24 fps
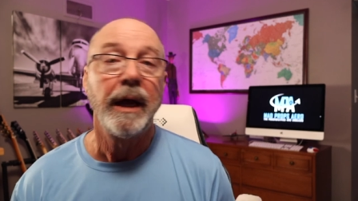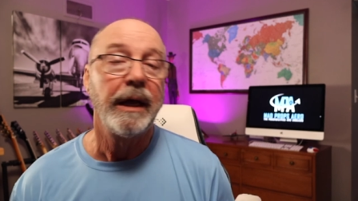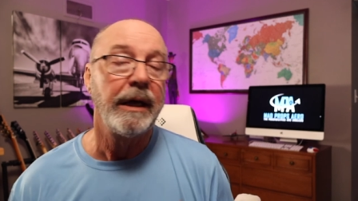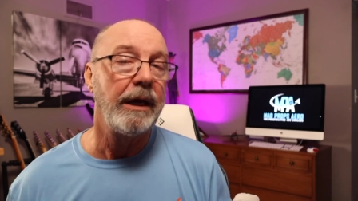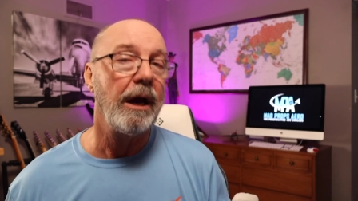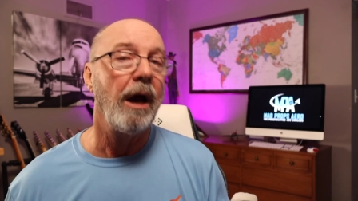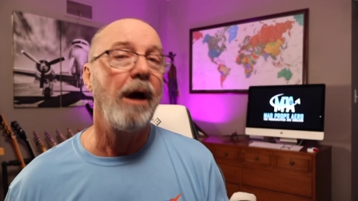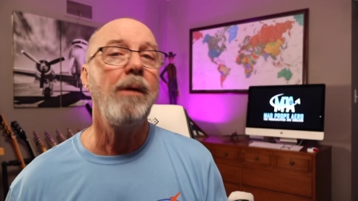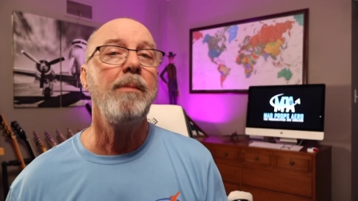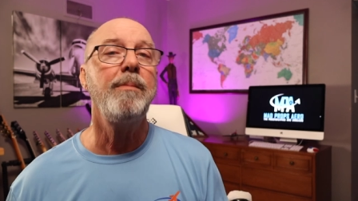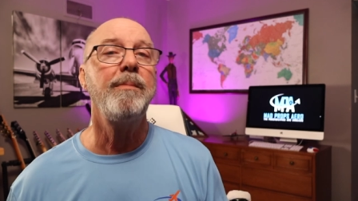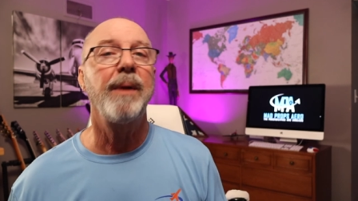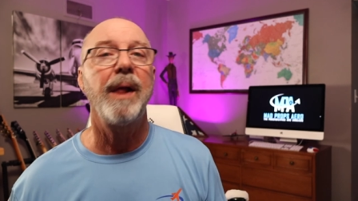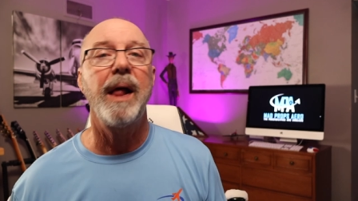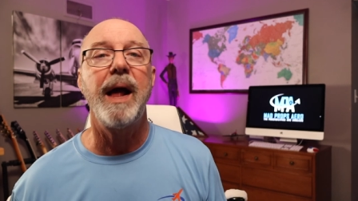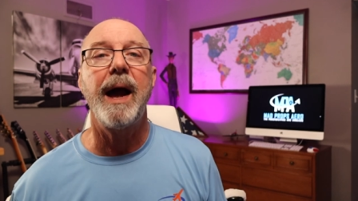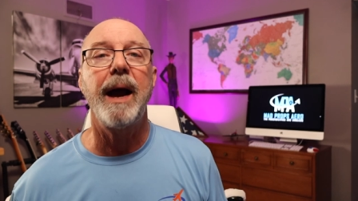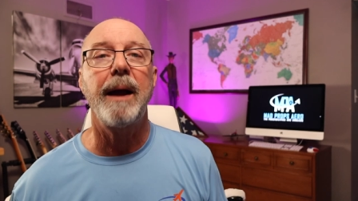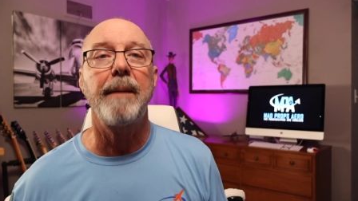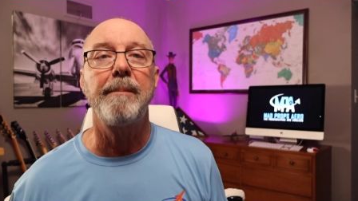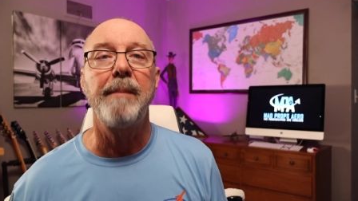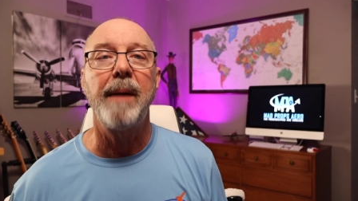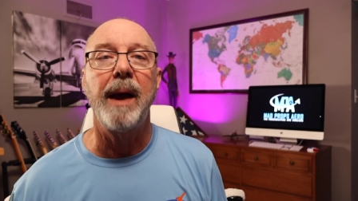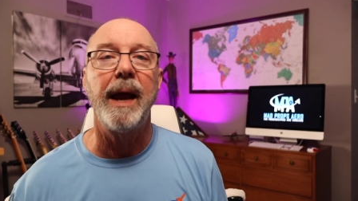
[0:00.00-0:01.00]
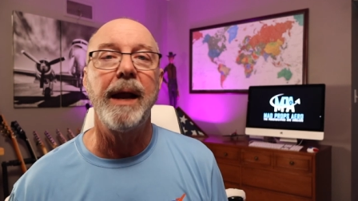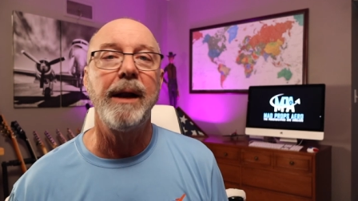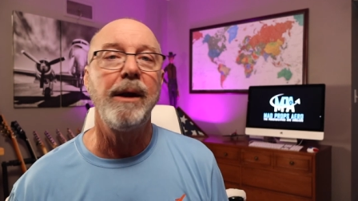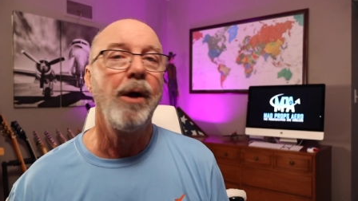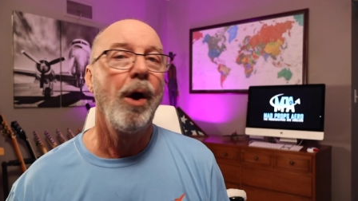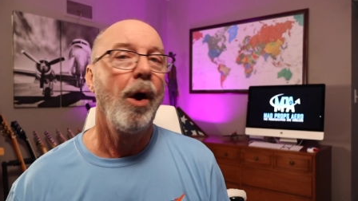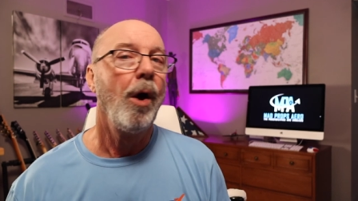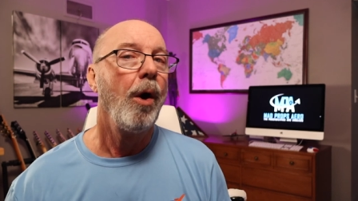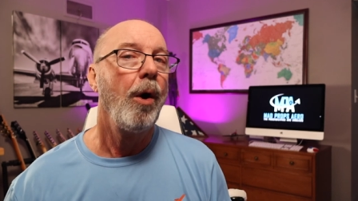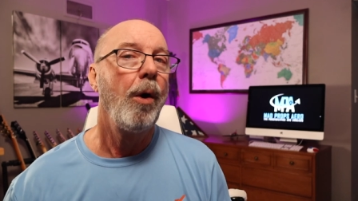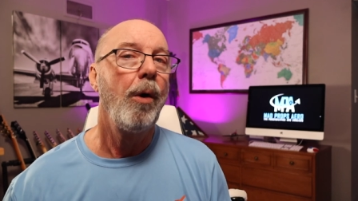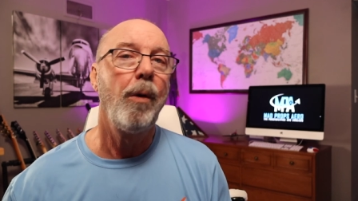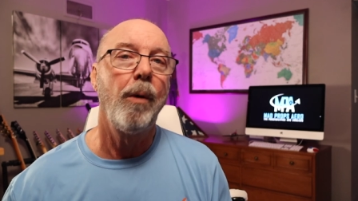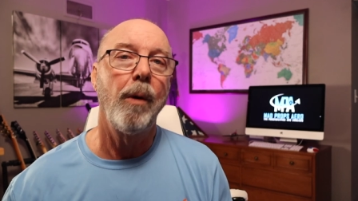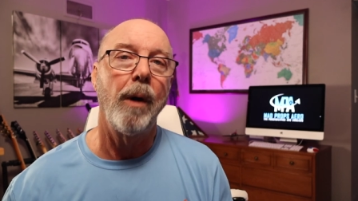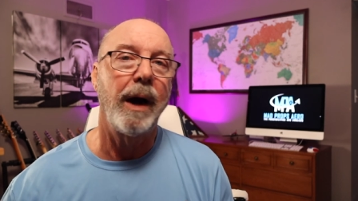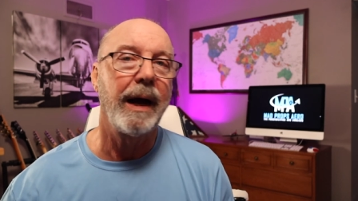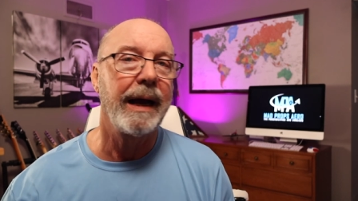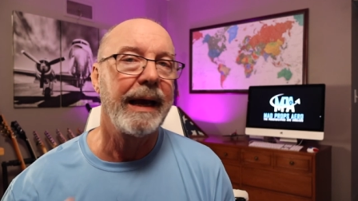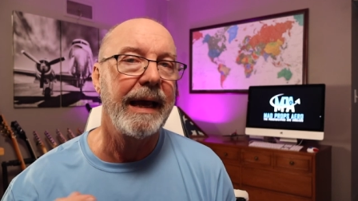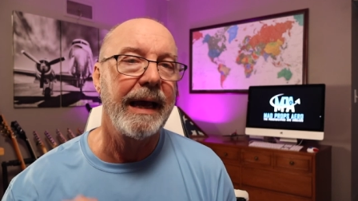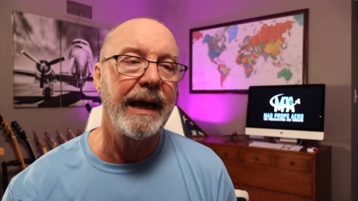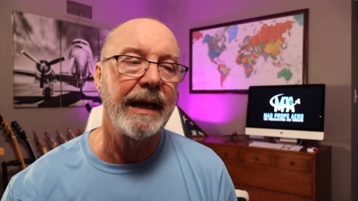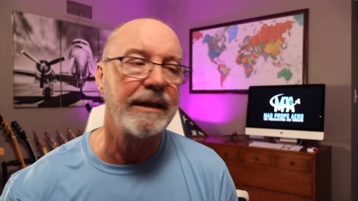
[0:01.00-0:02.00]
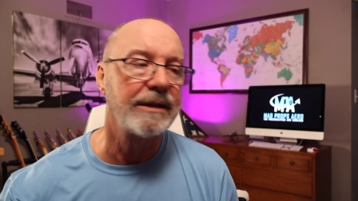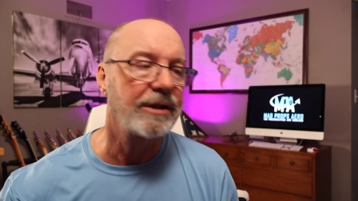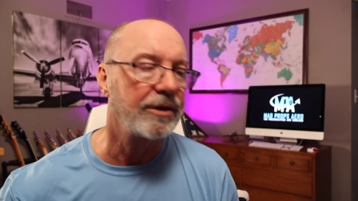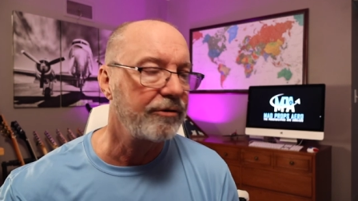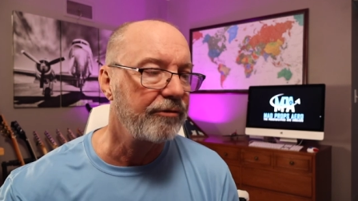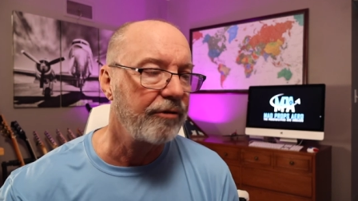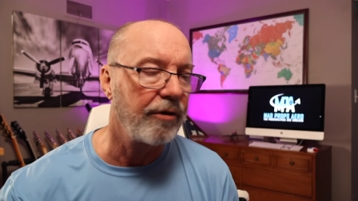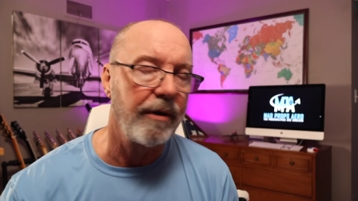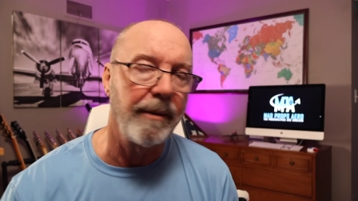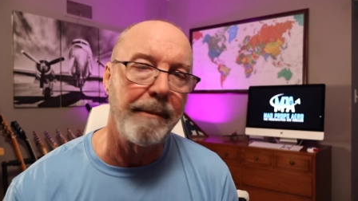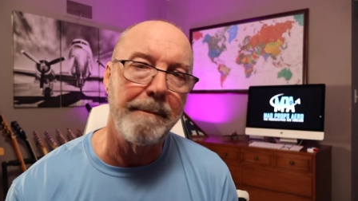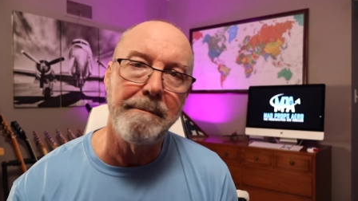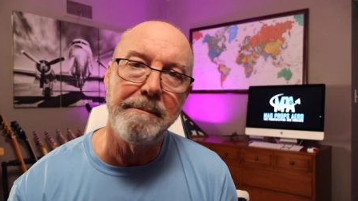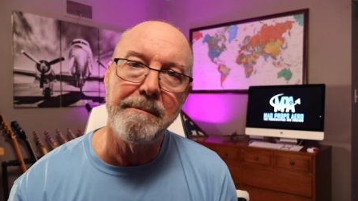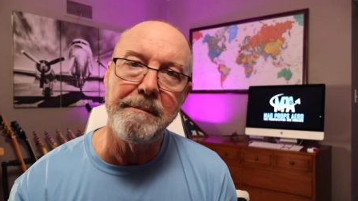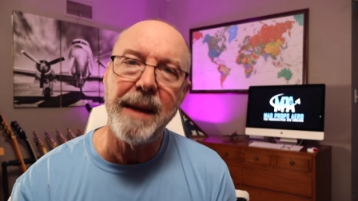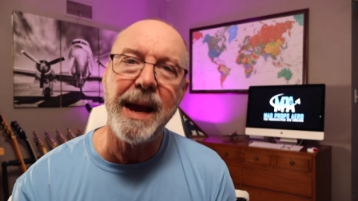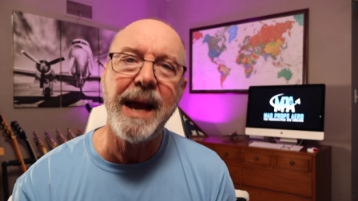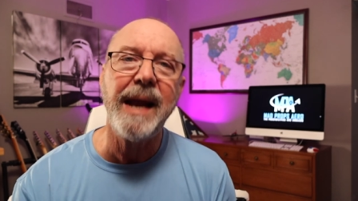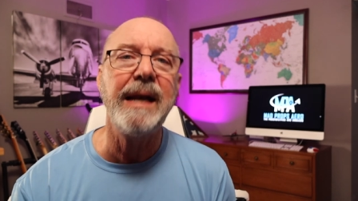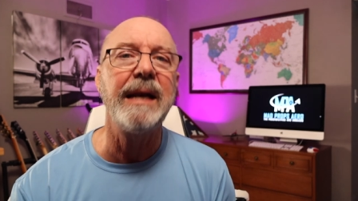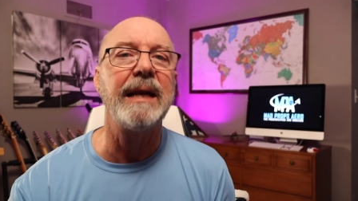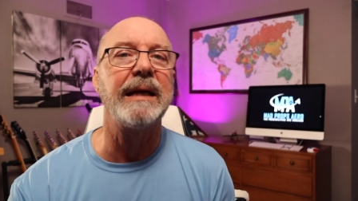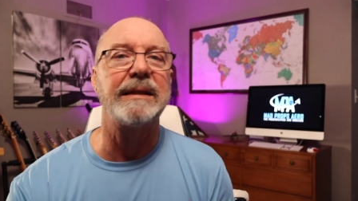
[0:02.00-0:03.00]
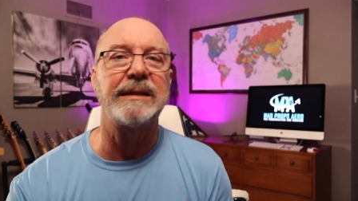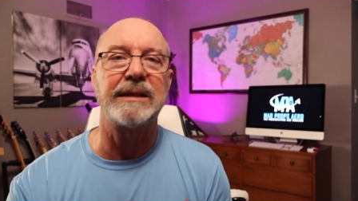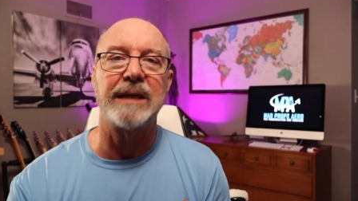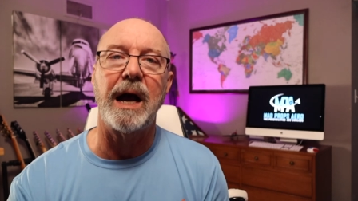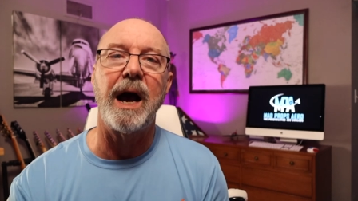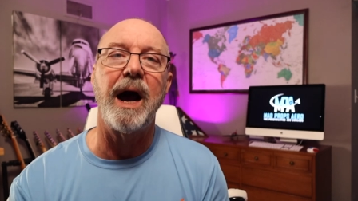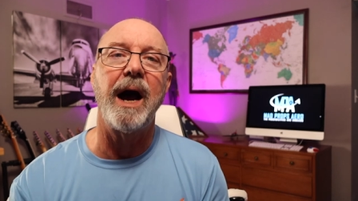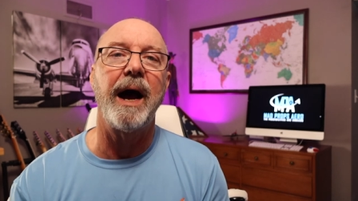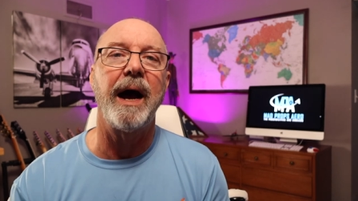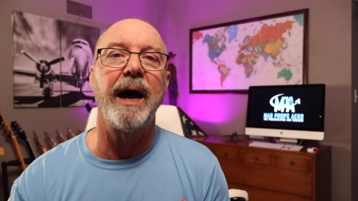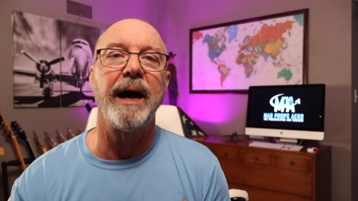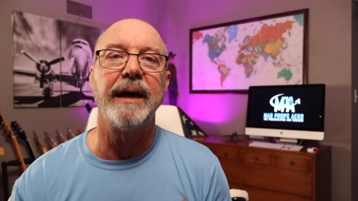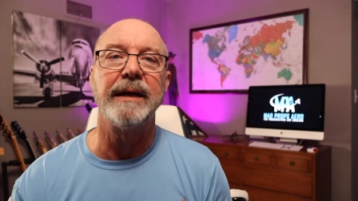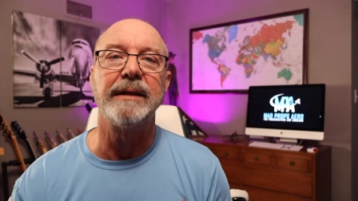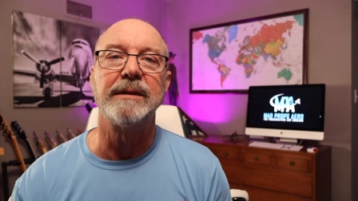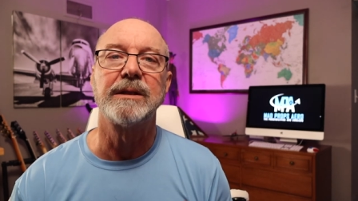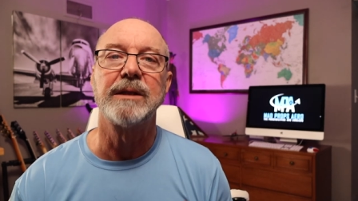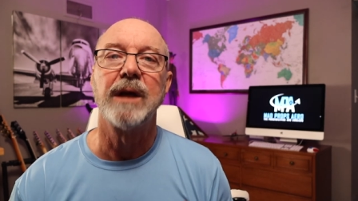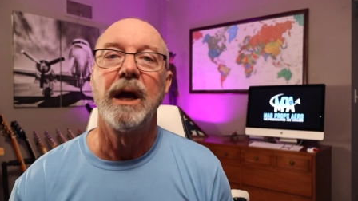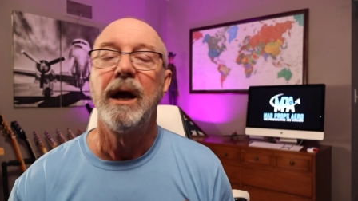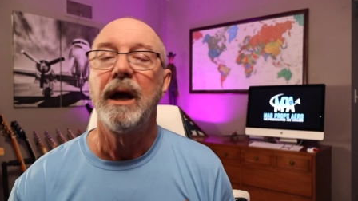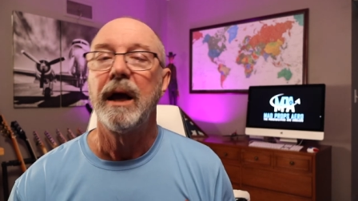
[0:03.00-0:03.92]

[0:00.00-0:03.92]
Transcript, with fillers: Young black men who, against tremendous odds,